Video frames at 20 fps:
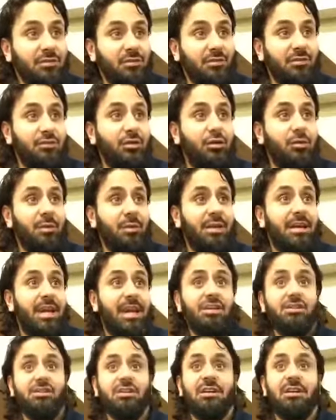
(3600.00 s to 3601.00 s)
of its
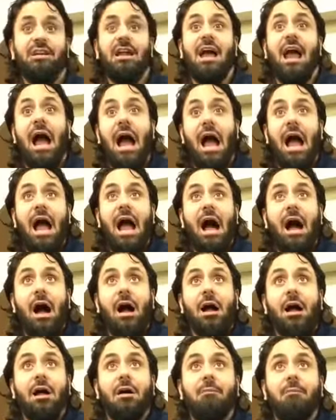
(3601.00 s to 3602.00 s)
communication
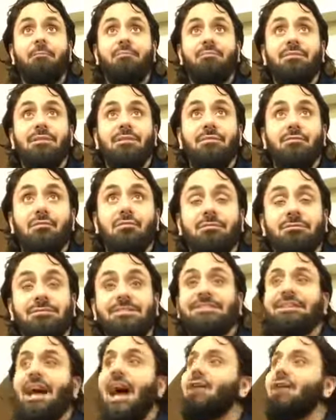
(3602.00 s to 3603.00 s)

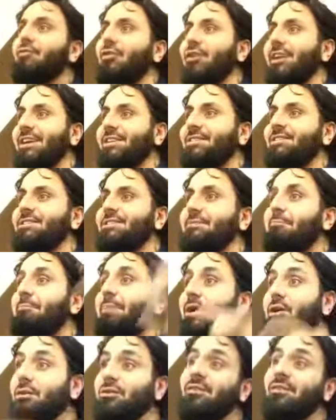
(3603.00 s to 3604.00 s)
skyrockets
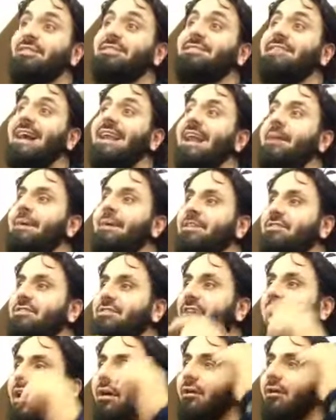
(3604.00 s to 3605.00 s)
because of this dynamic
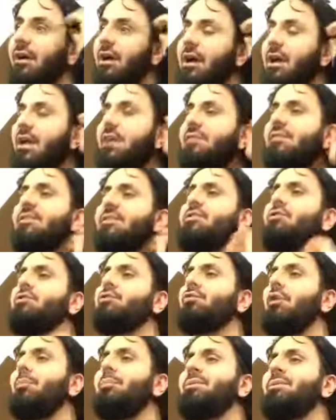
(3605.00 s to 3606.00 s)
style. Even Neil
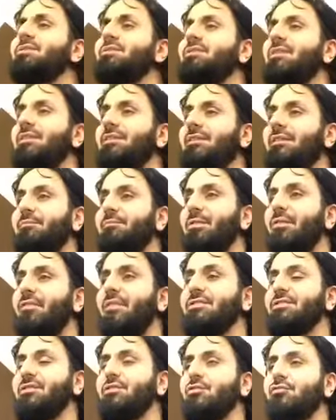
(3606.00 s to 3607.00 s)
Robinson,
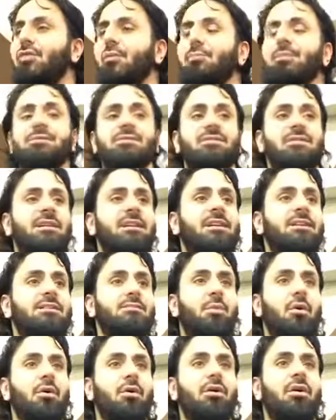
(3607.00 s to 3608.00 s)
Professor Neil Robinson, in his
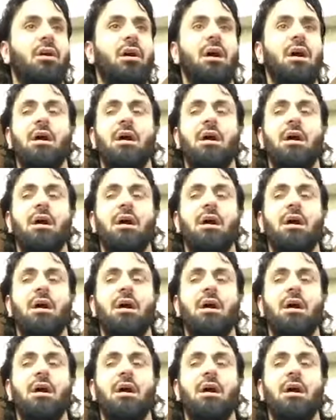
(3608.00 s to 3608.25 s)
book